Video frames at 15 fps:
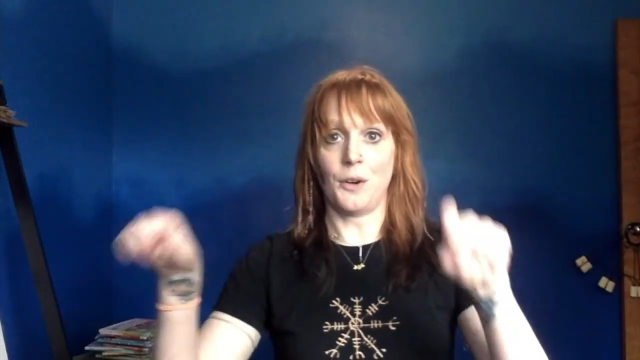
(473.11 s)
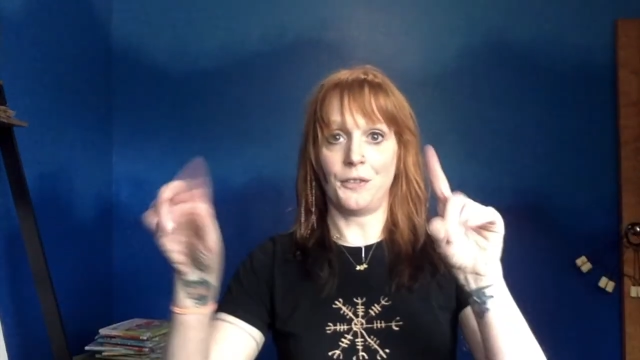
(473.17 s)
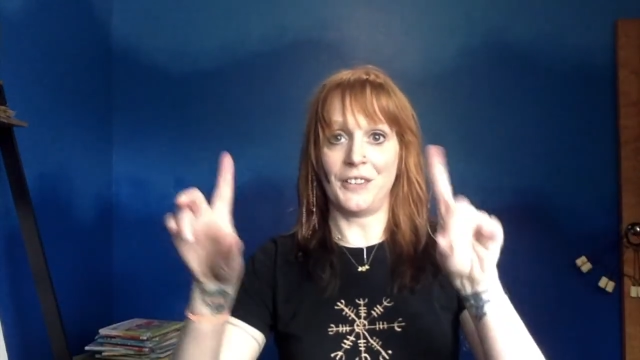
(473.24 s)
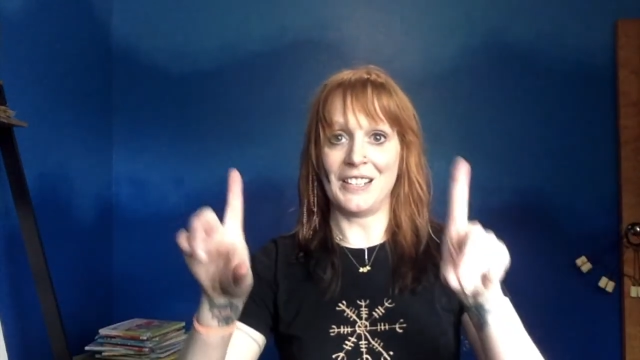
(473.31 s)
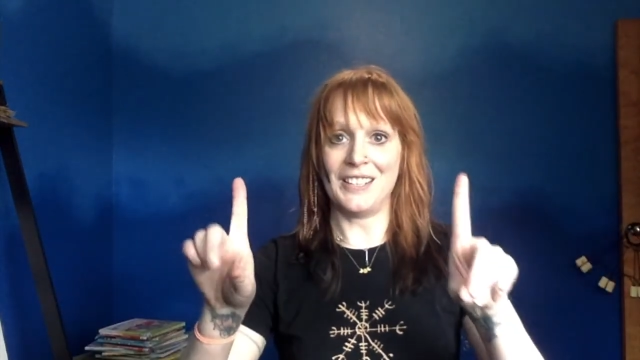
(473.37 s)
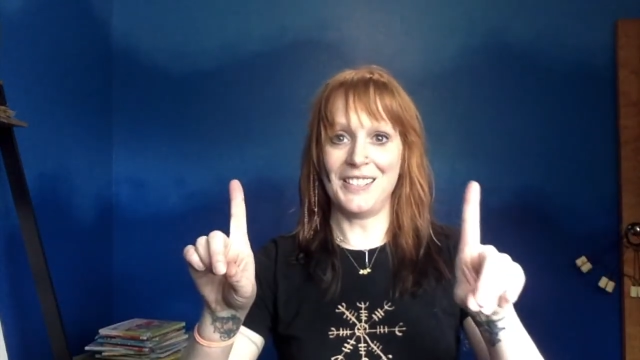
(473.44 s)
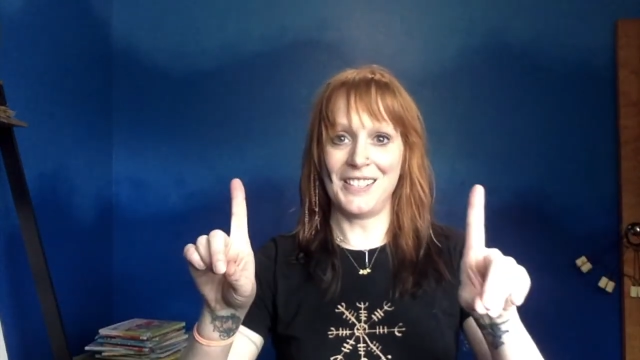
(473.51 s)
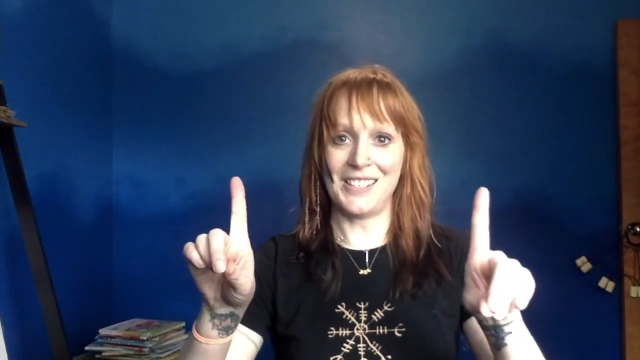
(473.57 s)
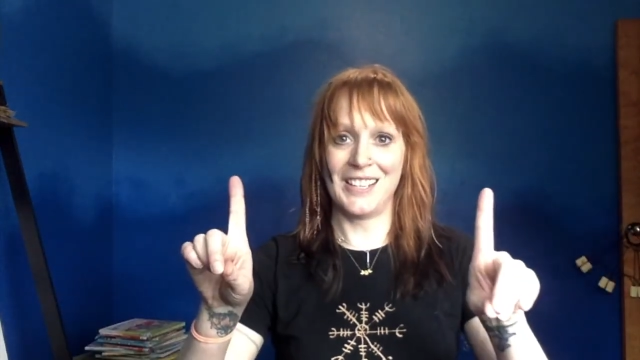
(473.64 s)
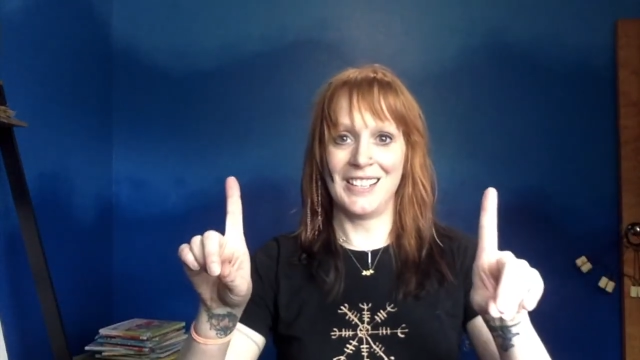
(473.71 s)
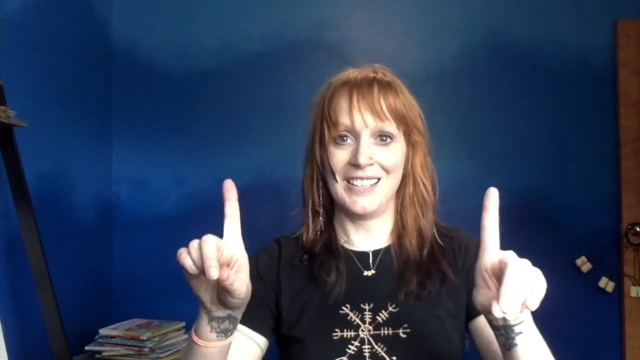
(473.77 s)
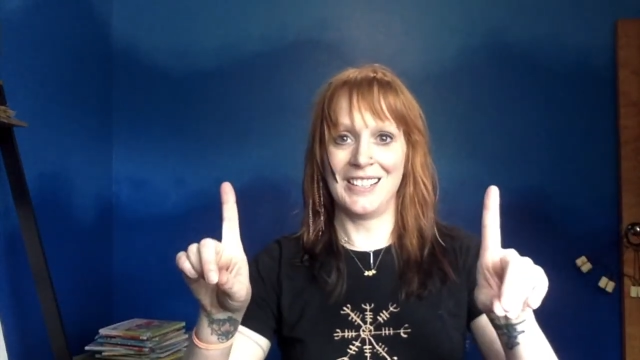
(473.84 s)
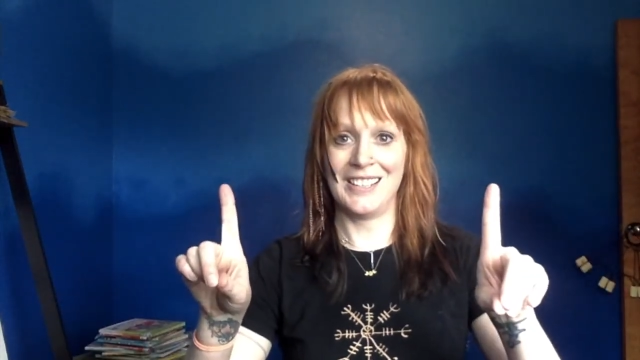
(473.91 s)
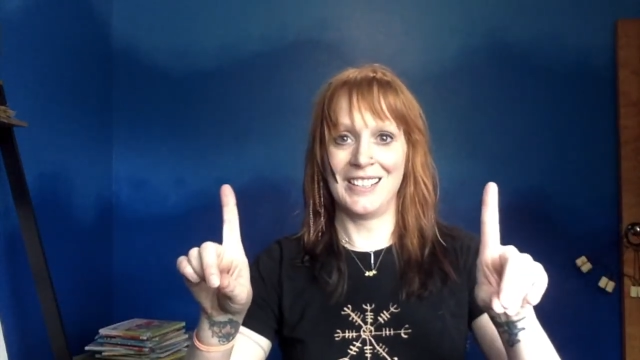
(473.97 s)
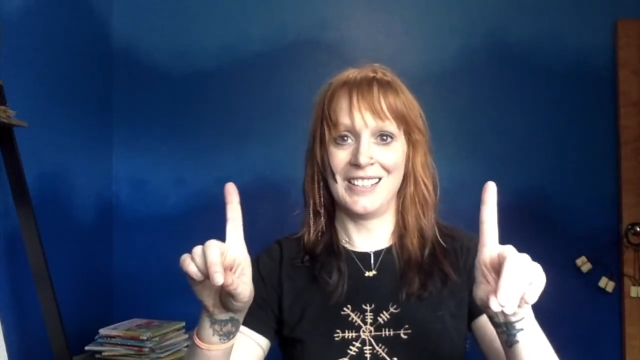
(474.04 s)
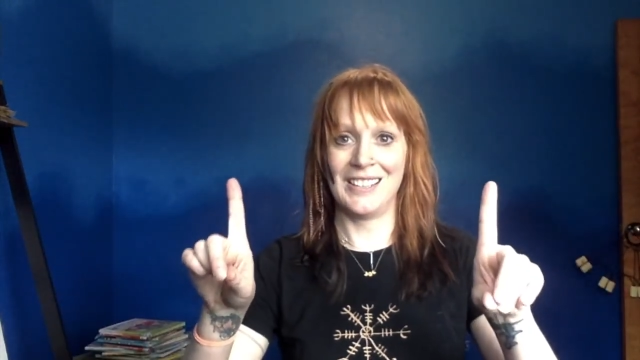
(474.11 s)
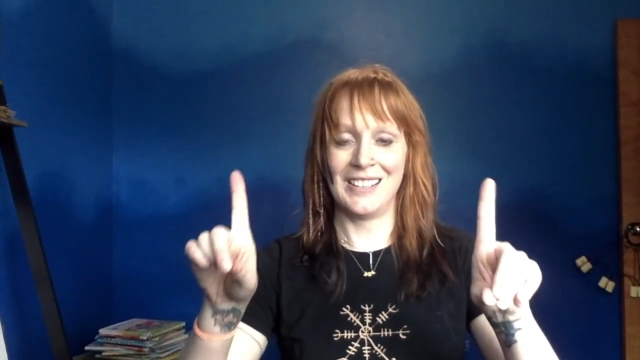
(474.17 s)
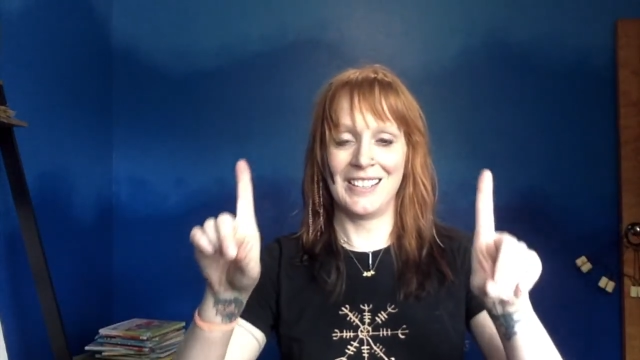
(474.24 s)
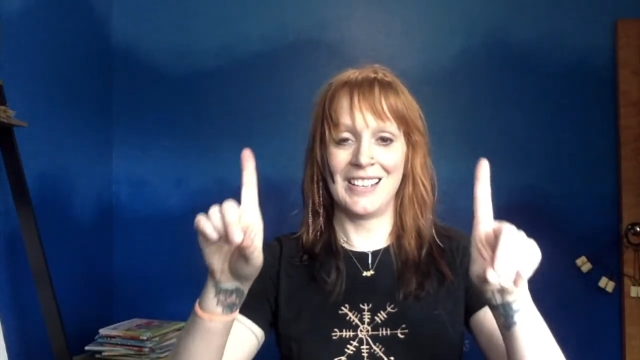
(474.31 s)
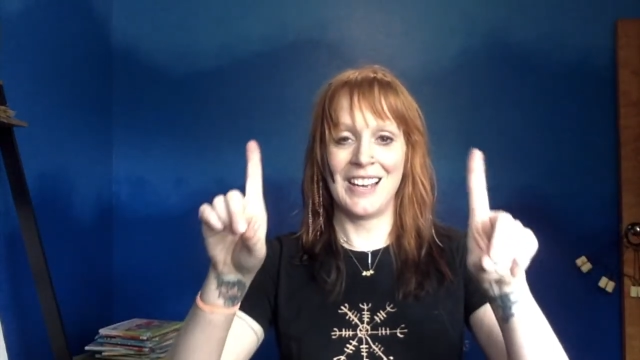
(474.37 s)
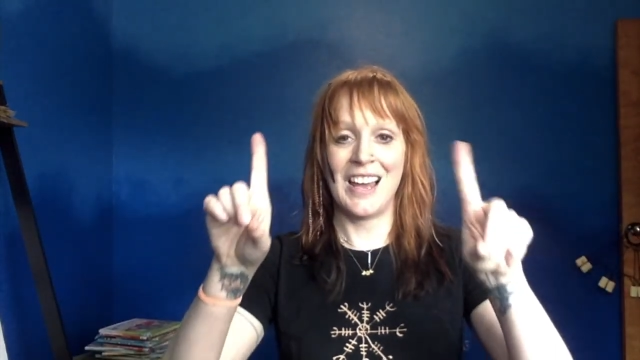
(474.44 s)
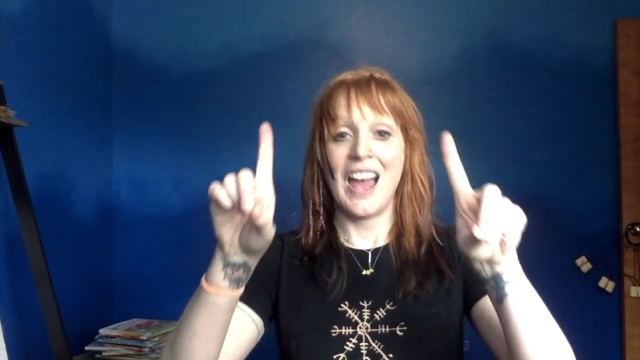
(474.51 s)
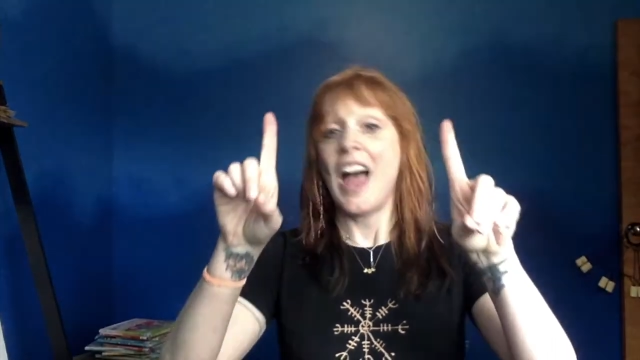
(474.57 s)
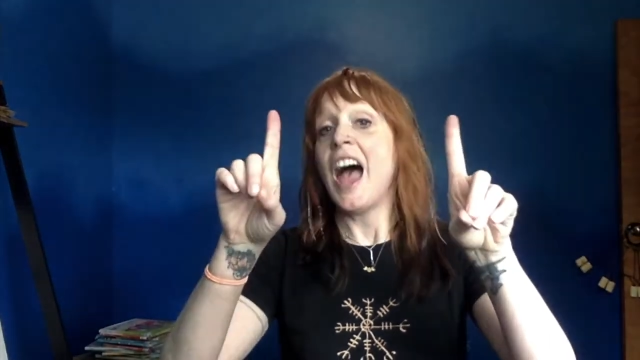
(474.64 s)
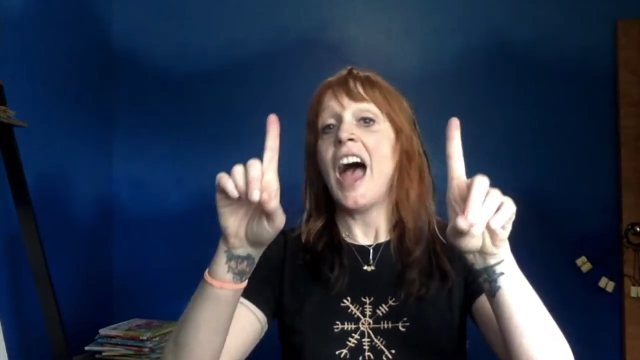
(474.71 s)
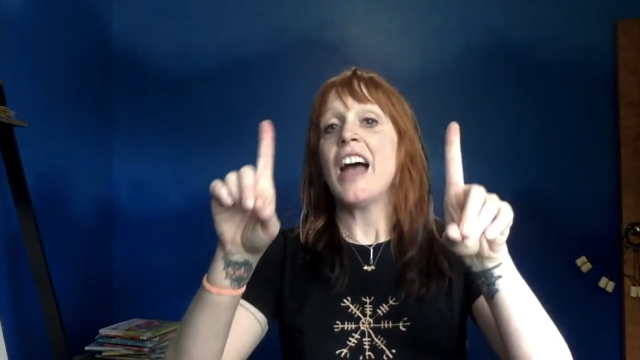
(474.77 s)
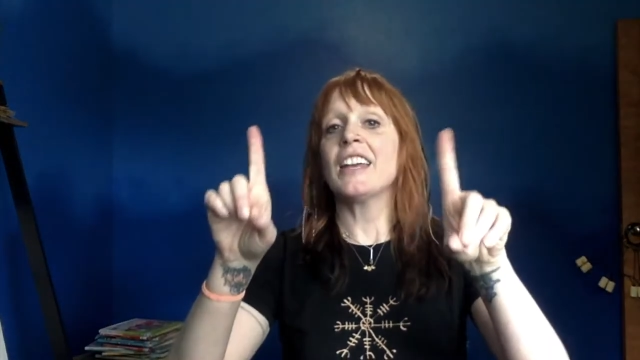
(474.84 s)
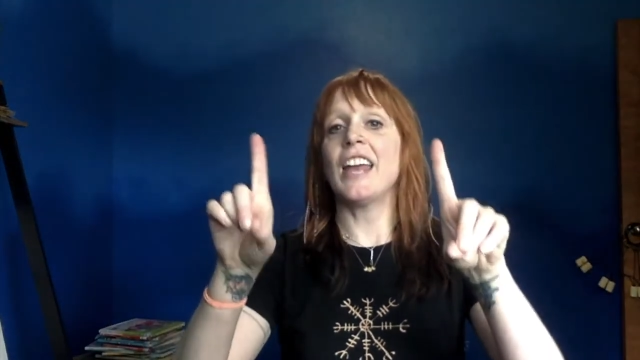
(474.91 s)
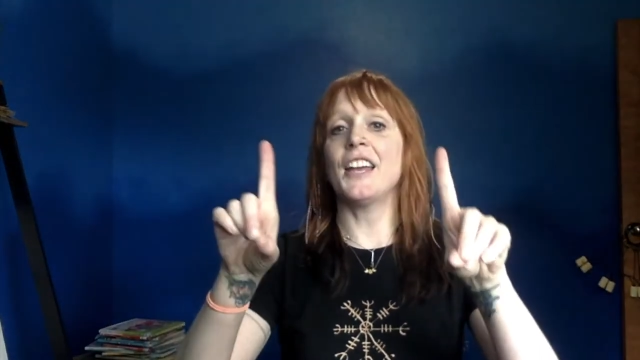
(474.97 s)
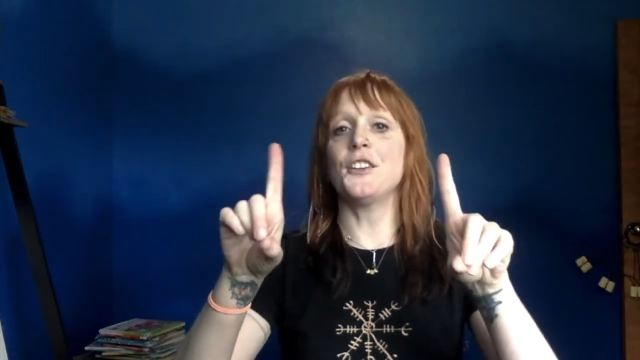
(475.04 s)
fingers?
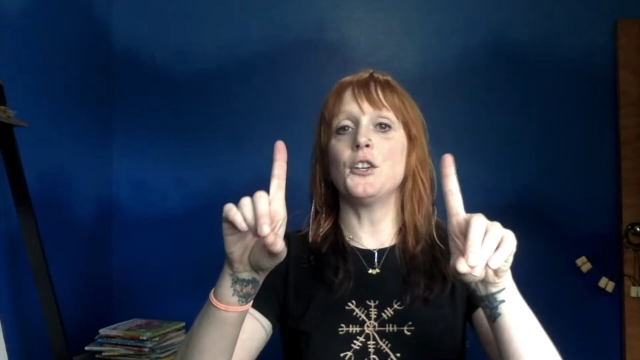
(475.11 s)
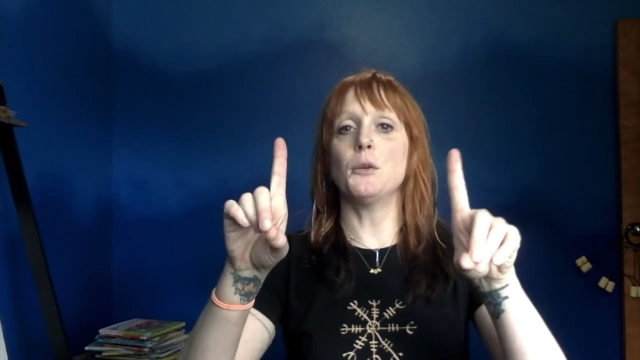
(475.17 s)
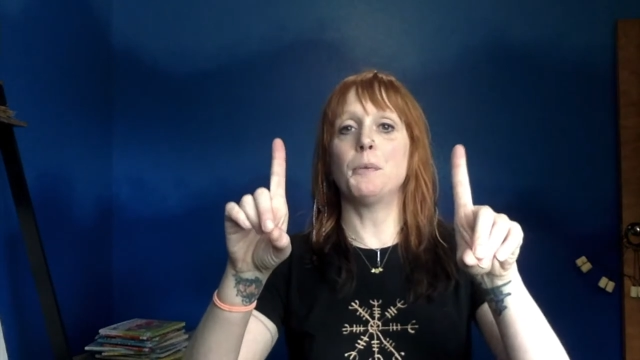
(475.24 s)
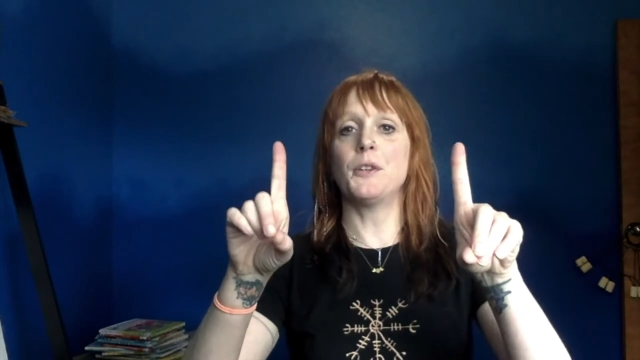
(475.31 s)
Can you